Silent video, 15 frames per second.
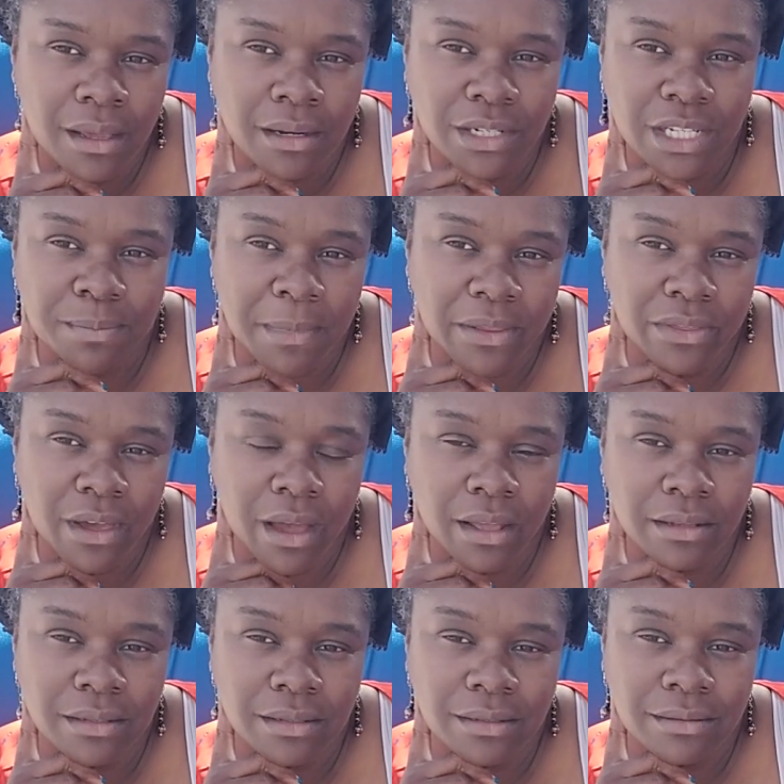Just my
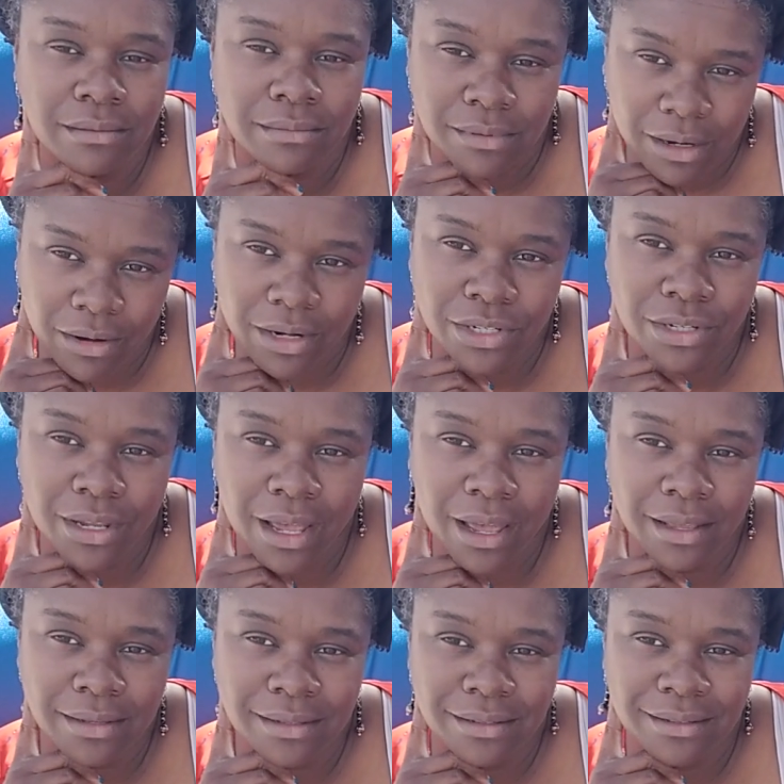thoughts. All right, you
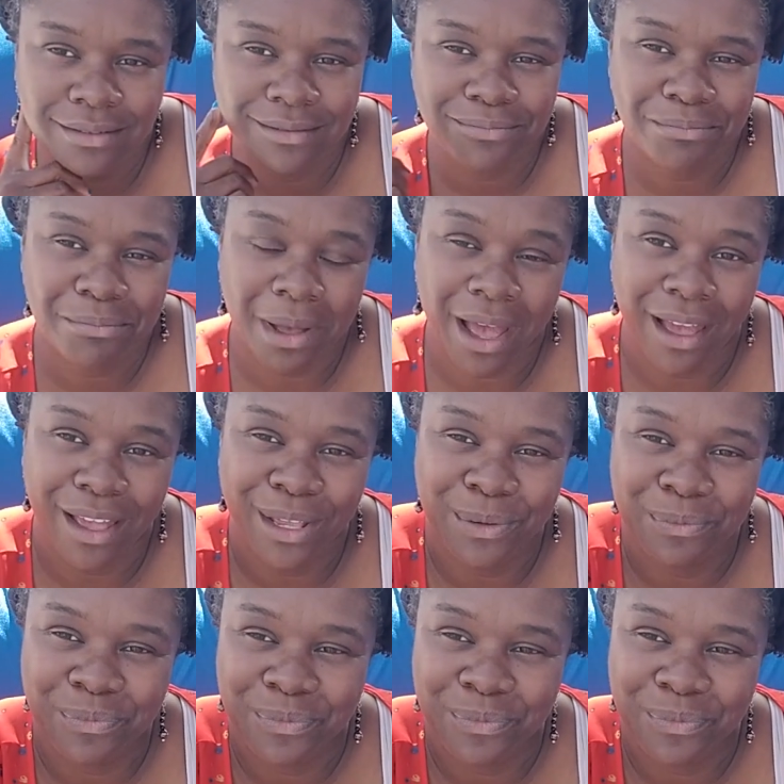guys. Bye.